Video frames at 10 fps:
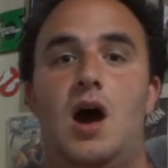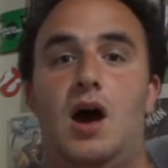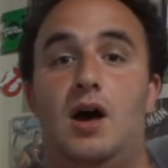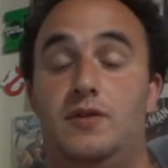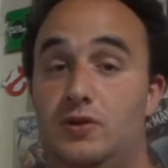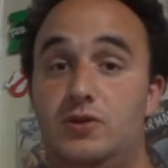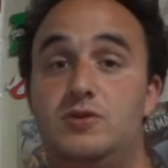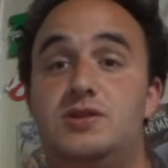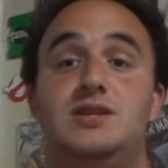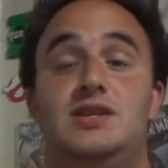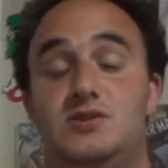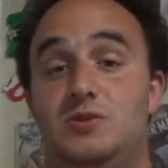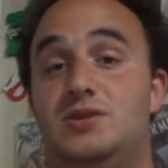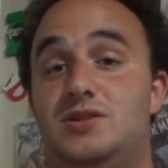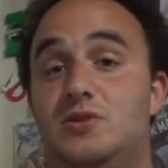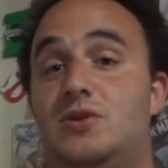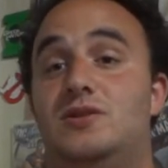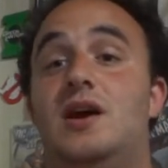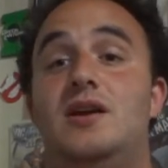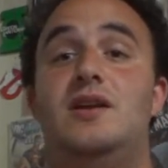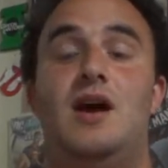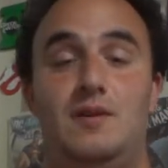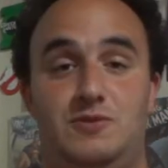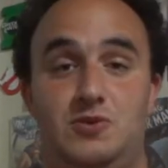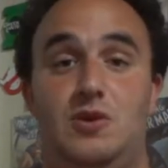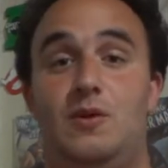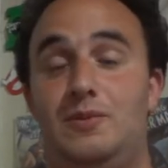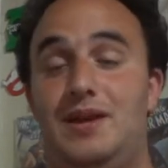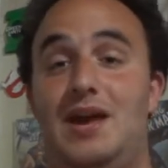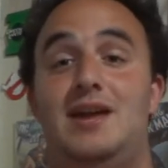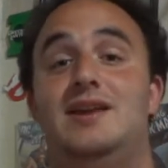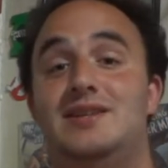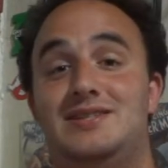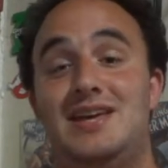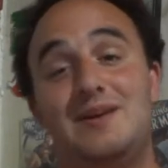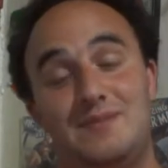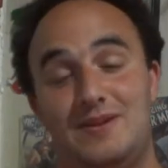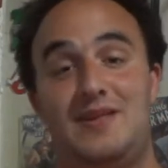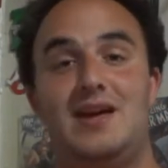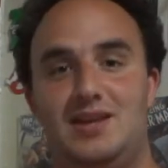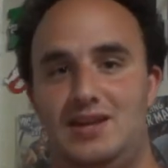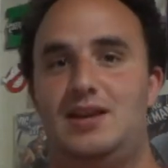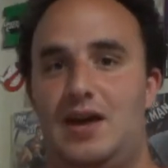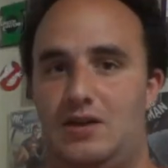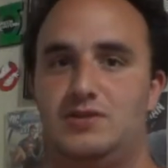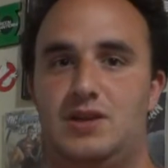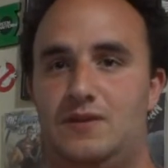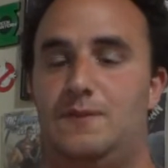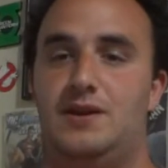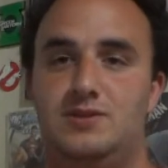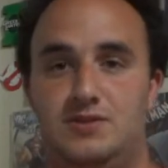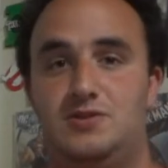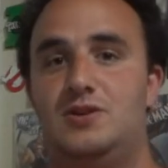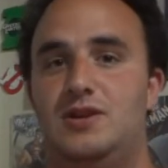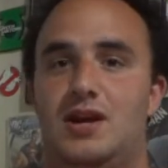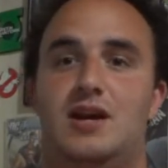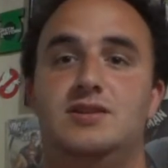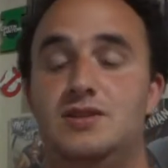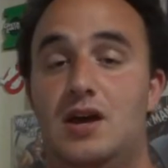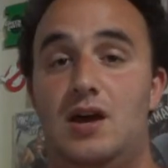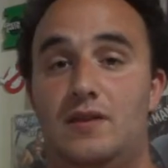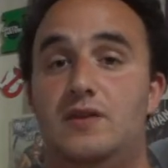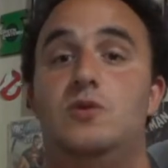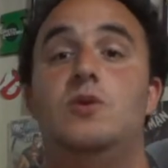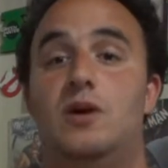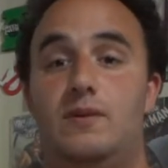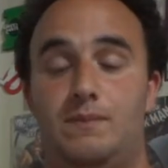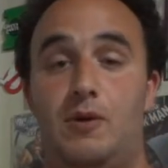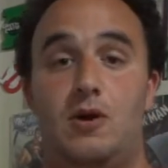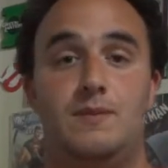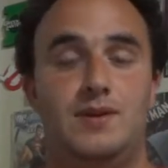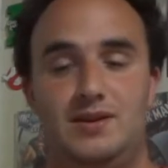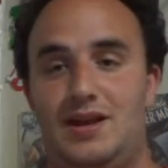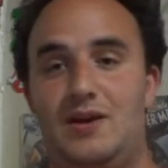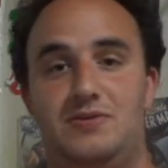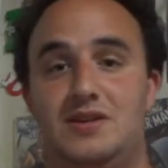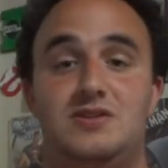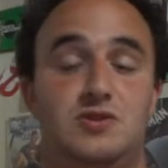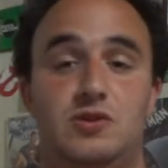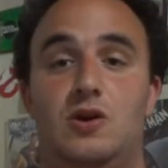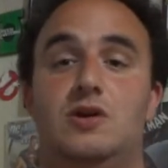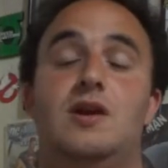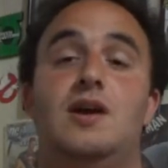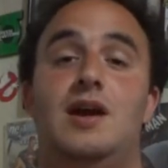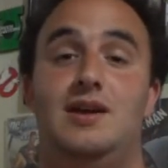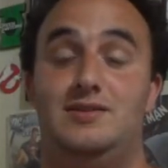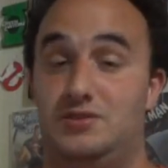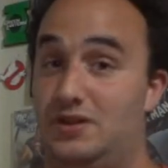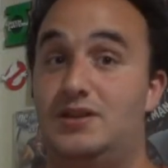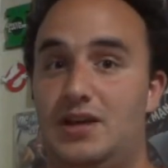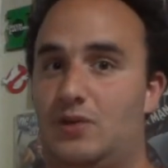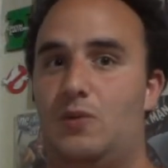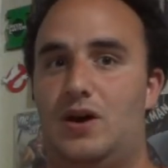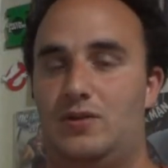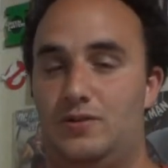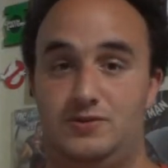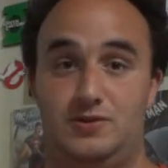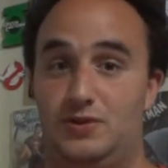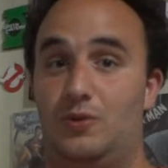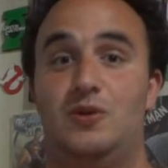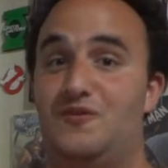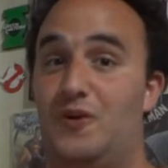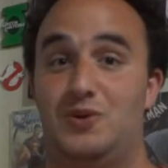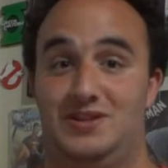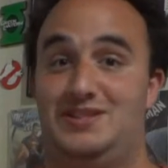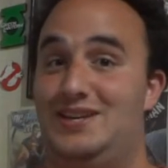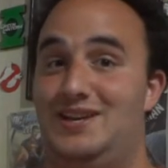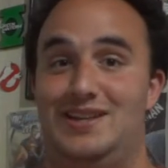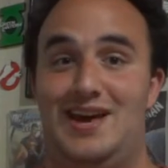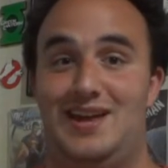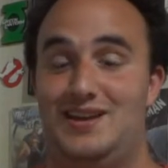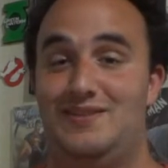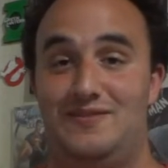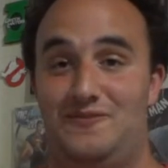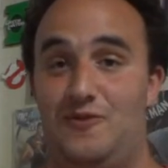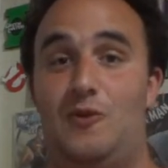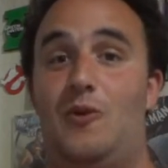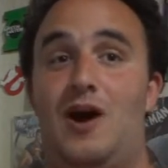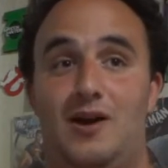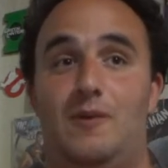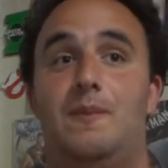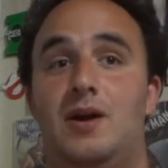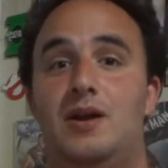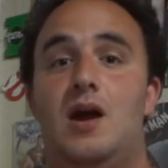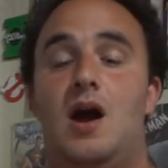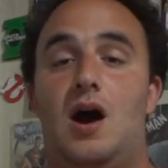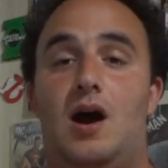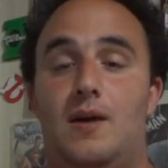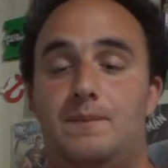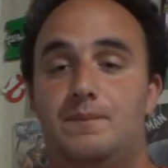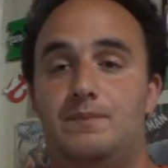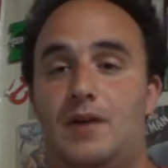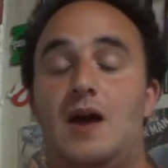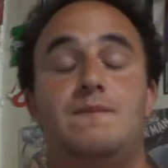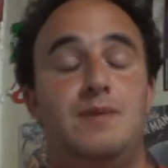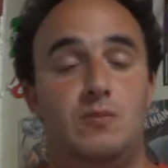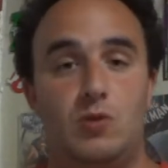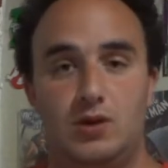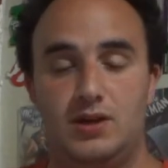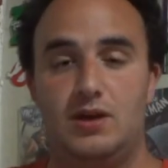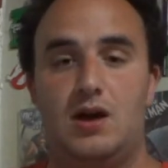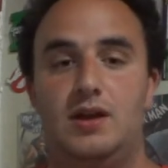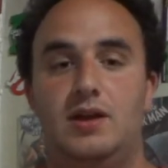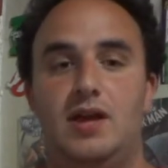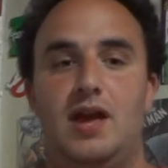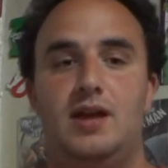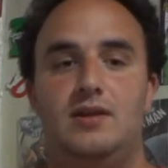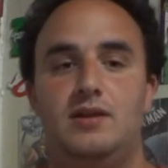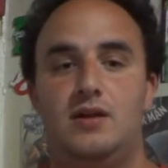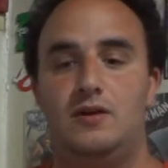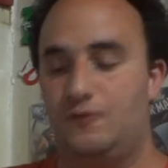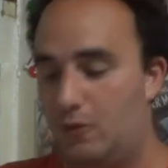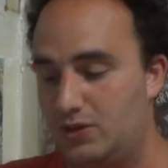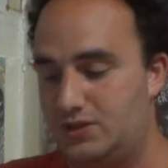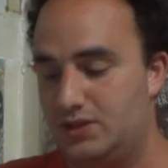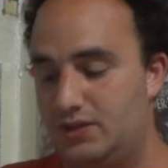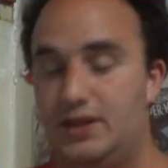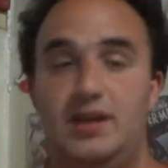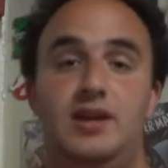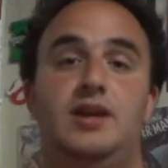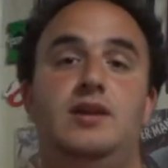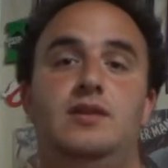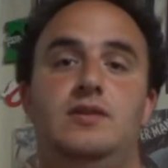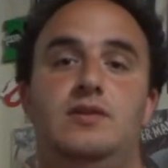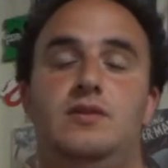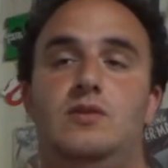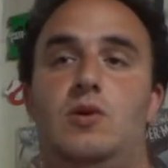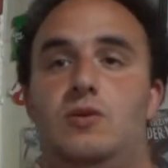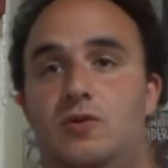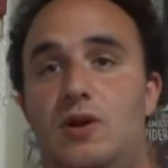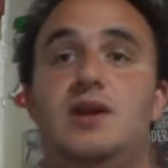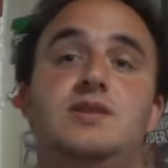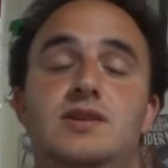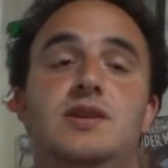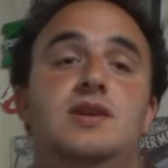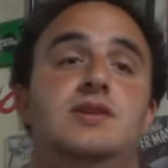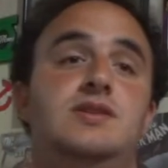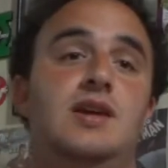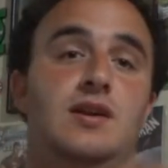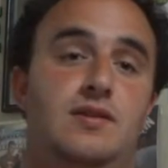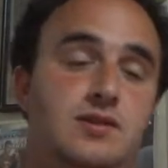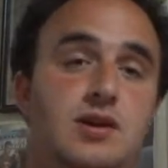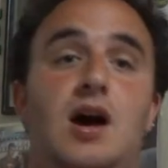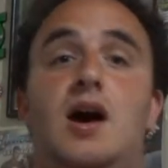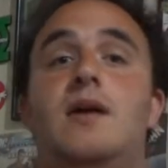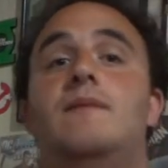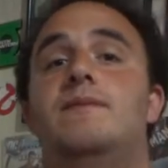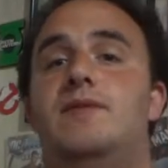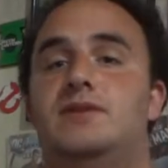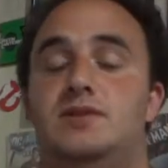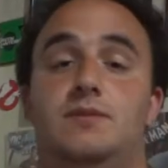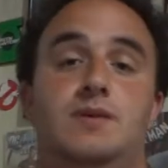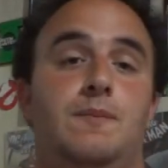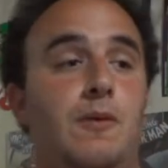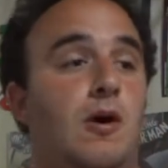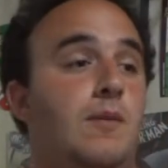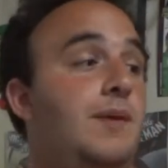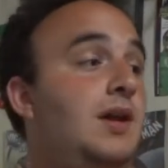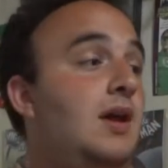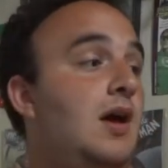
The good news is, as soon as it's all done, I'm sure I'll be adding a segment of that in Outside the Pages to show you guys the new apartment and how things look. It's going to take a while though, so don't look forward to seeing that for a while, but I've been working on it, and unfortunately in all the craziness, the end of the job, fixing up the apartment,